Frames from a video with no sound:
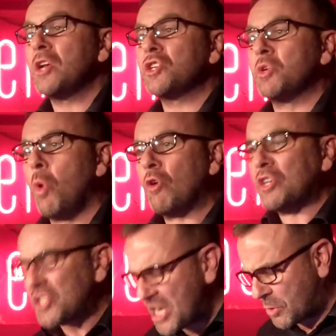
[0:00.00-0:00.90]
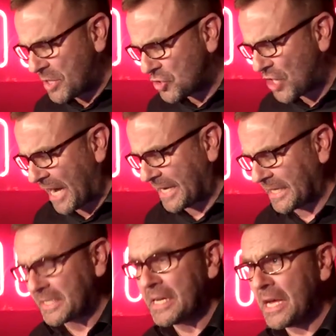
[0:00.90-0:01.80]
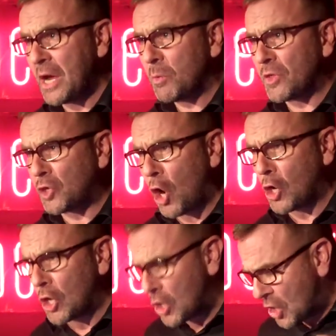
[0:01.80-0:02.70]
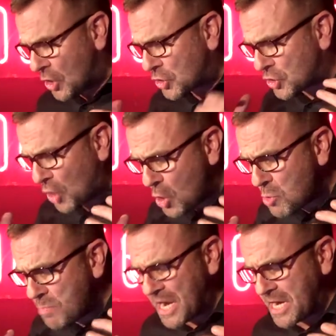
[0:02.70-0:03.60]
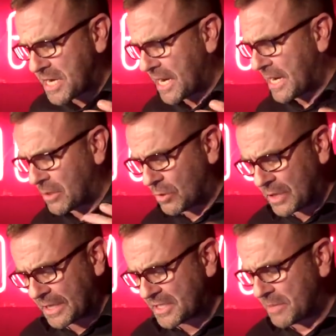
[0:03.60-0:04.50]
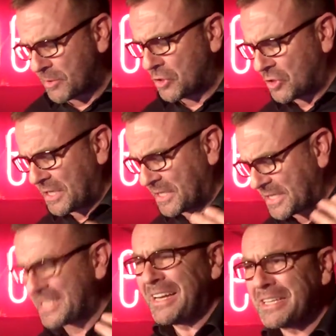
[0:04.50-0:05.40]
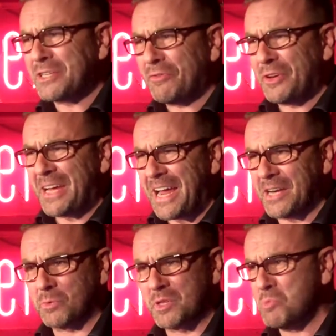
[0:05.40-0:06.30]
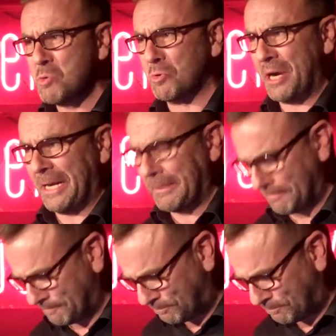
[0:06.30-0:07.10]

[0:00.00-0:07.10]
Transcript: She wore a sequined jacket with a collar so big it looked like someone had tried to slice off her head with a boomerang.